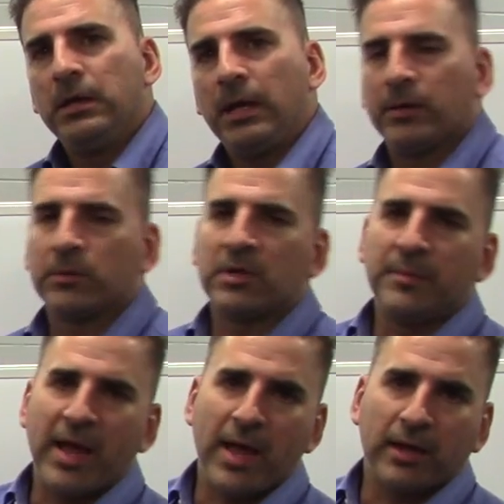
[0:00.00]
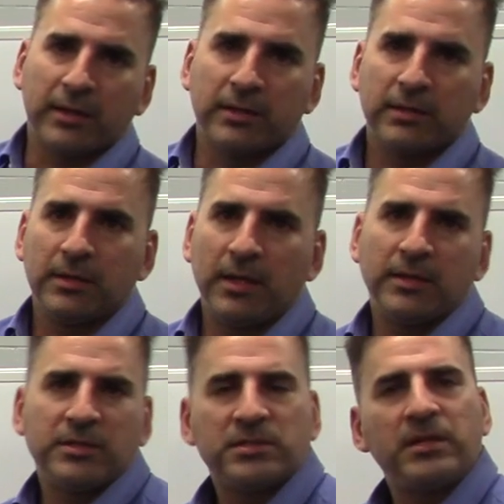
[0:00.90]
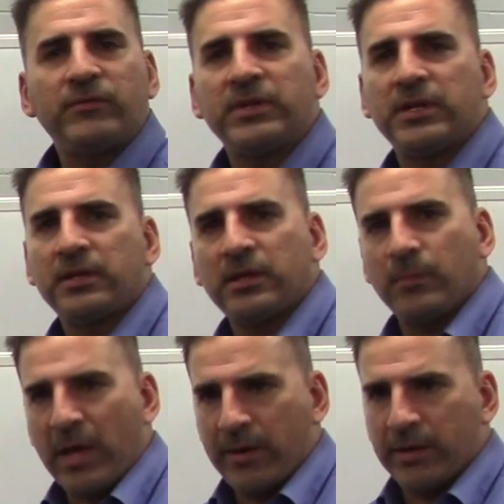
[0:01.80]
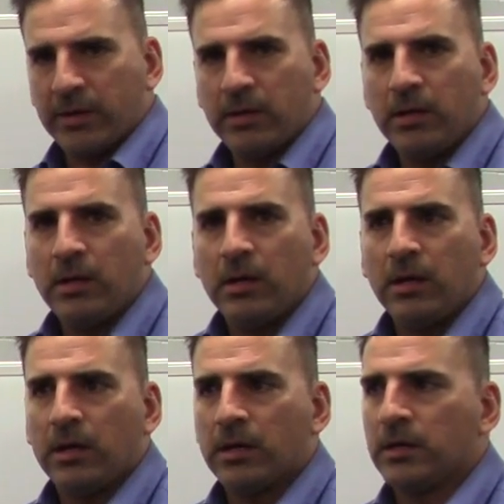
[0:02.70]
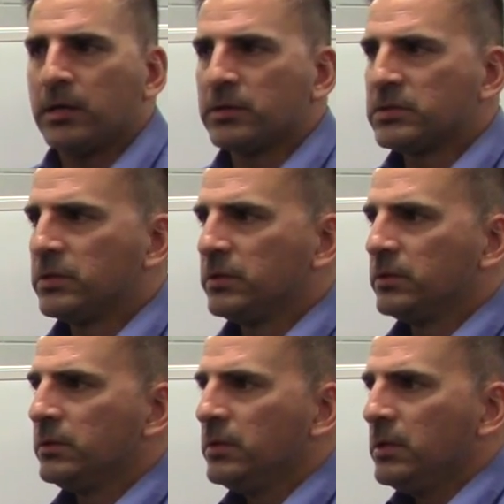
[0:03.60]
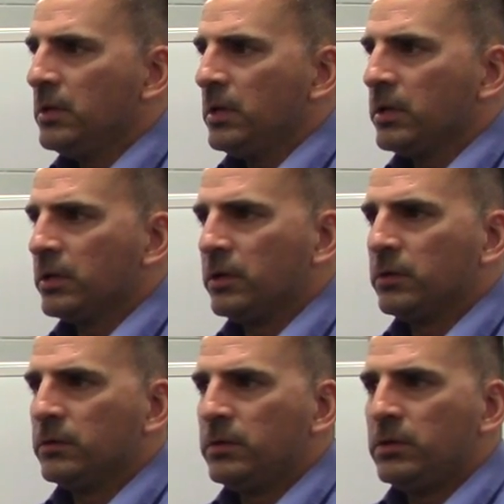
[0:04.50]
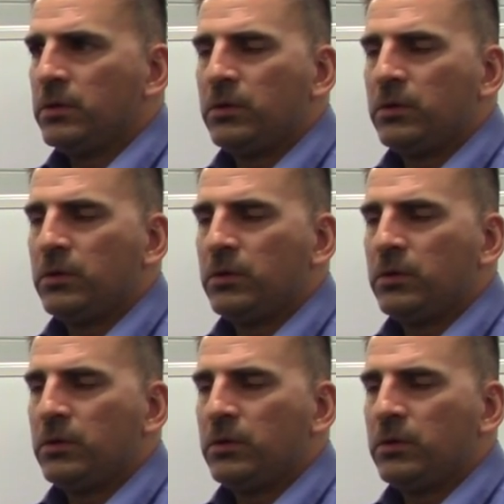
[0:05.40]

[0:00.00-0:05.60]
and it would come back, and they just never did anything about it until, you know,